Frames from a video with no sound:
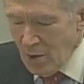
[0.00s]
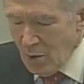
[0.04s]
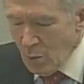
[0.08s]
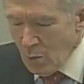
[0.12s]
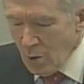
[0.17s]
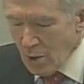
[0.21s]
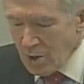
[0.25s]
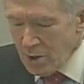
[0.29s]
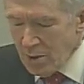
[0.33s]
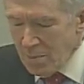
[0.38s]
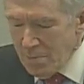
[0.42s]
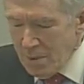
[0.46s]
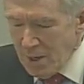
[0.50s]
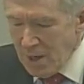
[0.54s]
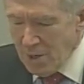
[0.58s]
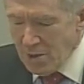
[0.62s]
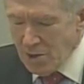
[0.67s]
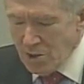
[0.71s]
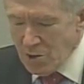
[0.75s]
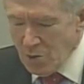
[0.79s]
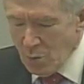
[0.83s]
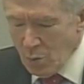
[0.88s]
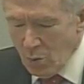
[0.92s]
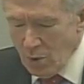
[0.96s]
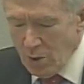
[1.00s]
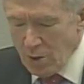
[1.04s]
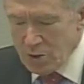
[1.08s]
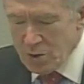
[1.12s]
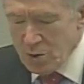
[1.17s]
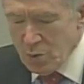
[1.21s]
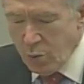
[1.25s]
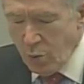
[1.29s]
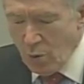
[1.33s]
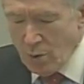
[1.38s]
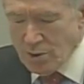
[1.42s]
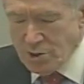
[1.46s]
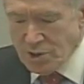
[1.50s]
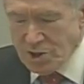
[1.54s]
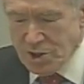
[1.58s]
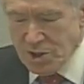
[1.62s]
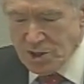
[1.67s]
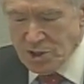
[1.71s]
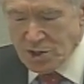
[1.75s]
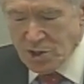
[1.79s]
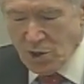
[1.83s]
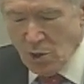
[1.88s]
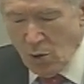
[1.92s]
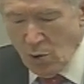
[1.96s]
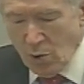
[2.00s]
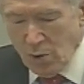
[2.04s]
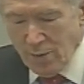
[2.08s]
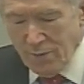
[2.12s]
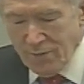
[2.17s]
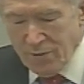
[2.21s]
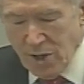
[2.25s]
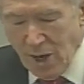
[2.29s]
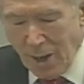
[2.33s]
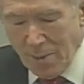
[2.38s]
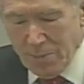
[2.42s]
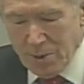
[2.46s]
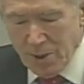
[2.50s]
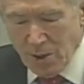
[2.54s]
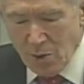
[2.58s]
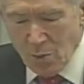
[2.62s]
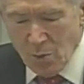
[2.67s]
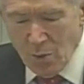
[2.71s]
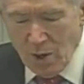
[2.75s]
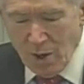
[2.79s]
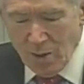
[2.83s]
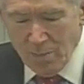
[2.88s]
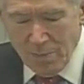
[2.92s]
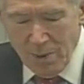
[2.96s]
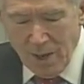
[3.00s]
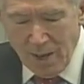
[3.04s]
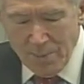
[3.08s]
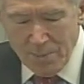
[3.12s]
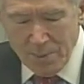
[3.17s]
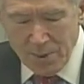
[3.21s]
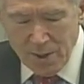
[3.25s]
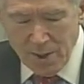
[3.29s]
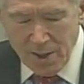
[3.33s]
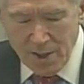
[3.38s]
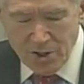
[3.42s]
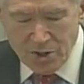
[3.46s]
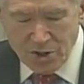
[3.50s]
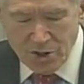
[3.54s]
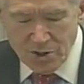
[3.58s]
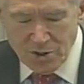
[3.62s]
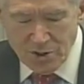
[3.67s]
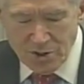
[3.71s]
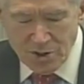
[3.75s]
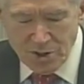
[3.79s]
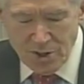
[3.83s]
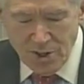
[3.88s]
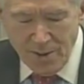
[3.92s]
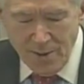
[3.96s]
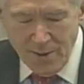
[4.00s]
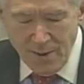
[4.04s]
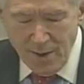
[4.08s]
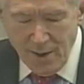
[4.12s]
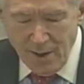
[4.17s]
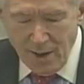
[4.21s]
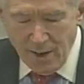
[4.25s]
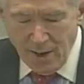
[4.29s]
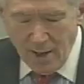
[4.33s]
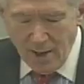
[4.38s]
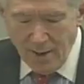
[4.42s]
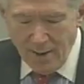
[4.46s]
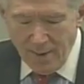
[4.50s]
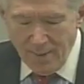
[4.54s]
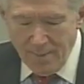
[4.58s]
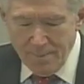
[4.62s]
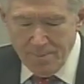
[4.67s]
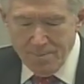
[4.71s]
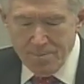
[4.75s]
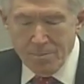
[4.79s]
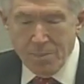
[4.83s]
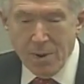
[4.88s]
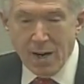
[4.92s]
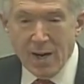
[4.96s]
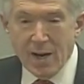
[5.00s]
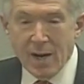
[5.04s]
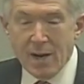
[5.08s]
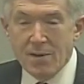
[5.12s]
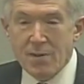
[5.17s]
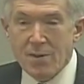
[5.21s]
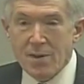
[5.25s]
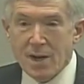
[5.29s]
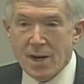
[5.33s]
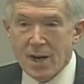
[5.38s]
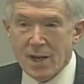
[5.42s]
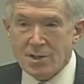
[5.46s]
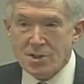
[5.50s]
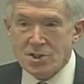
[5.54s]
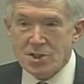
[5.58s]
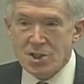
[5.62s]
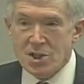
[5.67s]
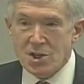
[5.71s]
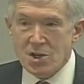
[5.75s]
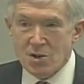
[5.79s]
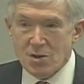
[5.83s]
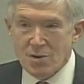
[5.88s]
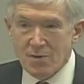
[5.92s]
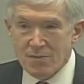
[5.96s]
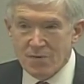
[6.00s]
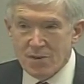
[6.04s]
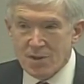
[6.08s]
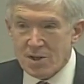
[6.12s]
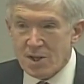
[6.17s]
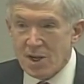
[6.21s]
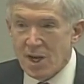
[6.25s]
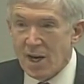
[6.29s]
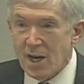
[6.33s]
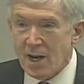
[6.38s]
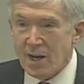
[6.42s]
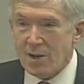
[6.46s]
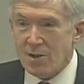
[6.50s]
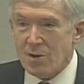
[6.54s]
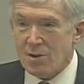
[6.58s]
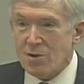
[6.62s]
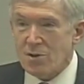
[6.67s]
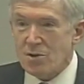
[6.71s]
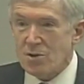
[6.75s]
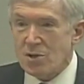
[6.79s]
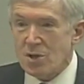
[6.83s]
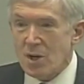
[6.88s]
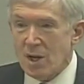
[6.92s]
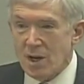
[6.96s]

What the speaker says: We're committed to work towards this goal of doubling wild populations by the next year of the tiger,